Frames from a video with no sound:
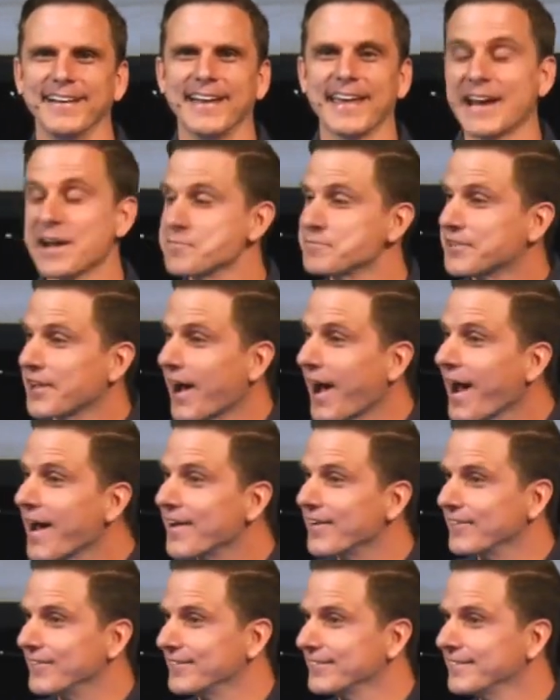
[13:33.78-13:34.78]
And I'm
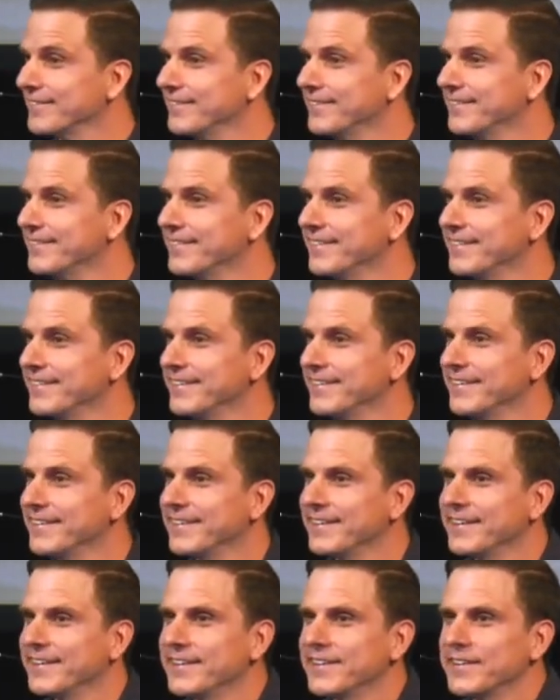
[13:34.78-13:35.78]
tired.
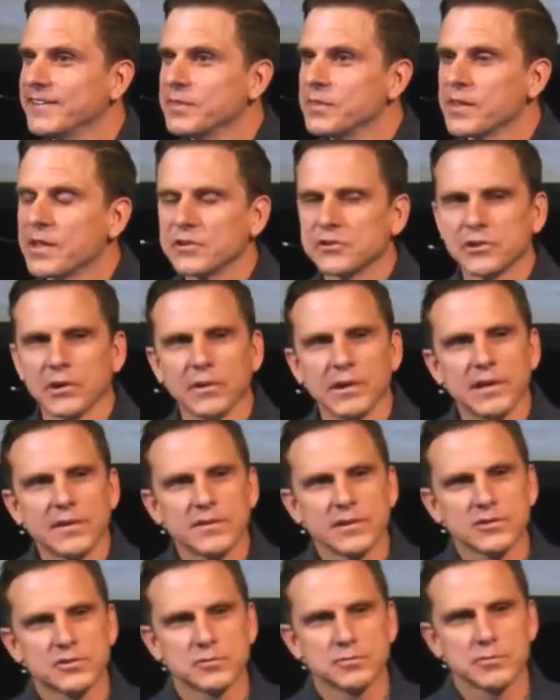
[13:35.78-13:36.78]
So, in
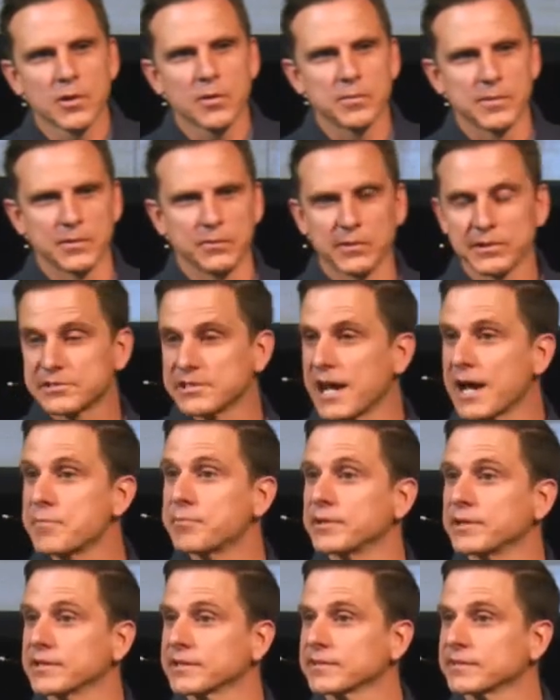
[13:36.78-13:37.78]
this moment, what's
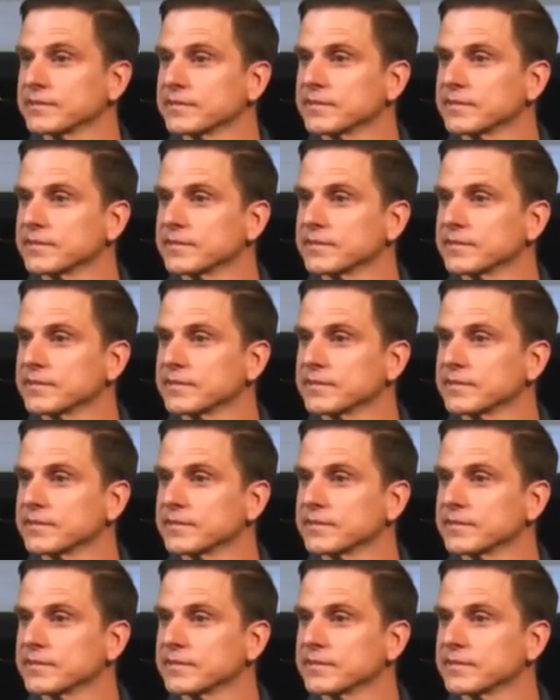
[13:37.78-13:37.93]
happening?